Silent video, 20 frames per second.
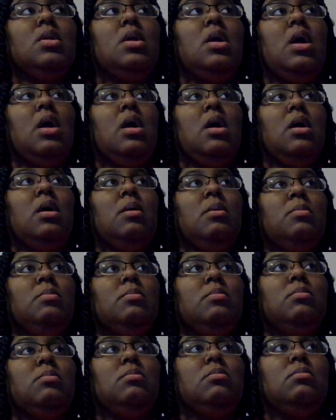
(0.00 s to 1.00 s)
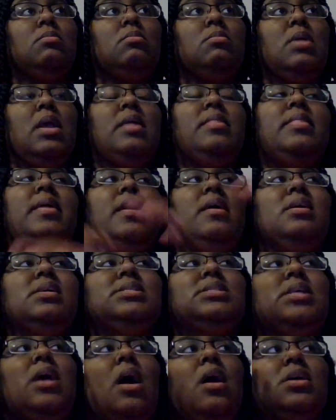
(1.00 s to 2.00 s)
um, and there
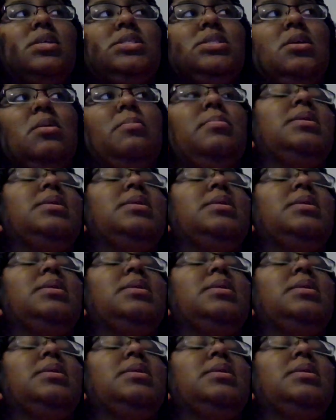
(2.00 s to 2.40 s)
has also